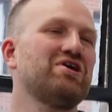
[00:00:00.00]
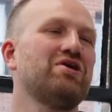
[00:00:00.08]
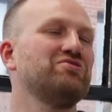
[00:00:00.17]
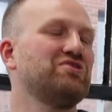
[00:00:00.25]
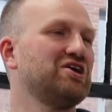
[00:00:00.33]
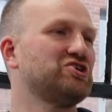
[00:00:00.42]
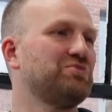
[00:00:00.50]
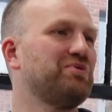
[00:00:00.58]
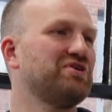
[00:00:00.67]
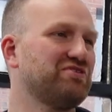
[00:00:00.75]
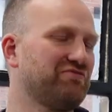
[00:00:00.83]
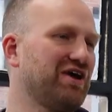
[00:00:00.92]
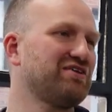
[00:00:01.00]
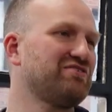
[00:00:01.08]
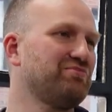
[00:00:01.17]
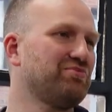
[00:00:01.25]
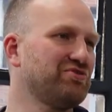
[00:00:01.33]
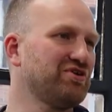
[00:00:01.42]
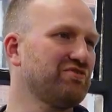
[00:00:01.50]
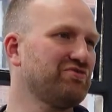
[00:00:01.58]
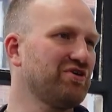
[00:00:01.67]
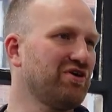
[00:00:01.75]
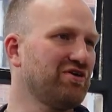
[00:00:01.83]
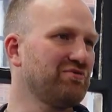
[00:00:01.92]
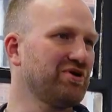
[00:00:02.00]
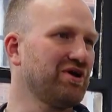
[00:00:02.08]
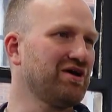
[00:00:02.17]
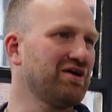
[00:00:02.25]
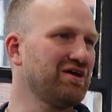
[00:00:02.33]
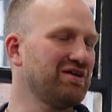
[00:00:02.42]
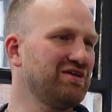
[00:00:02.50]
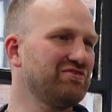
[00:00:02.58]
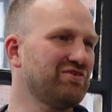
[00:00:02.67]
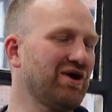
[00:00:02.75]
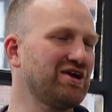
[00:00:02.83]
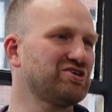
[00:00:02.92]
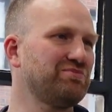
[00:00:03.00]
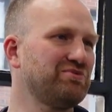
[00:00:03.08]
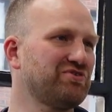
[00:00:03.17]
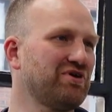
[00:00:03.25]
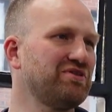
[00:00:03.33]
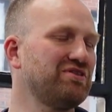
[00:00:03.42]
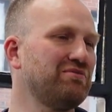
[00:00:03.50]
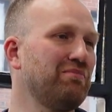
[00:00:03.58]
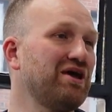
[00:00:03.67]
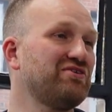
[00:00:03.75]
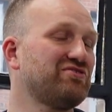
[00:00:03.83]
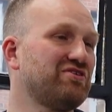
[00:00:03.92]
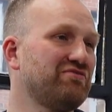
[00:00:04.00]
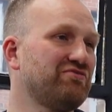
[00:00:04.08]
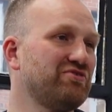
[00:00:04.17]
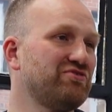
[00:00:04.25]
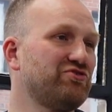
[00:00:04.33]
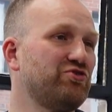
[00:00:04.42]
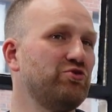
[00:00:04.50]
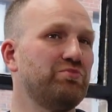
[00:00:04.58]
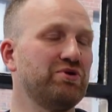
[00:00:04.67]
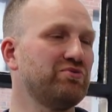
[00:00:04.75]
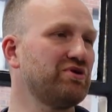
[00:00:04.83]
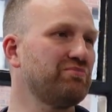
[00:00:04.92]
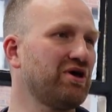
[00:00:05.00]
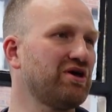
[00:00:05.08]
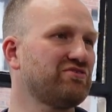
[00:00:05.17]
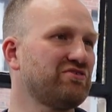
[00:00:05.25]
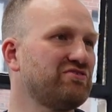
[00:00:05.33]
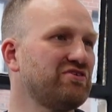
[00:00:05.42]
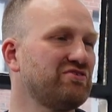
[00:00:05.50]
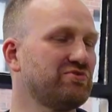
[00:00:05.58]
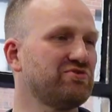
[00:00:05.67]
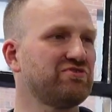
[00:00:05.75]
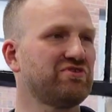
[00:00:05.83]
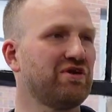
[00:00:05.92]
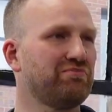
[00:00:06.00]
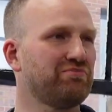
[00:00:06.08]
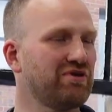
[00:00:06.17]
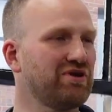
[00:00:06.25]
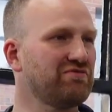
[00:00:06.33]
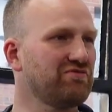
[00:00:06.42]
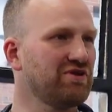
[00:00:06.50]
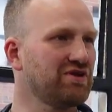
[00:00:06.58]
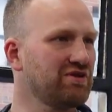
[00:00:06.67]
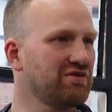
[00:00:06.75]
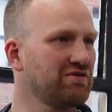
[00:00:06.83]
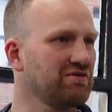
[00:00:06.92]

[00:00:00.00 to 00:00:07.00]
I don't think it should be as a vanity project for the RIBA. It needs to actually be something that makes a difference to building better cities, which is their brief, really.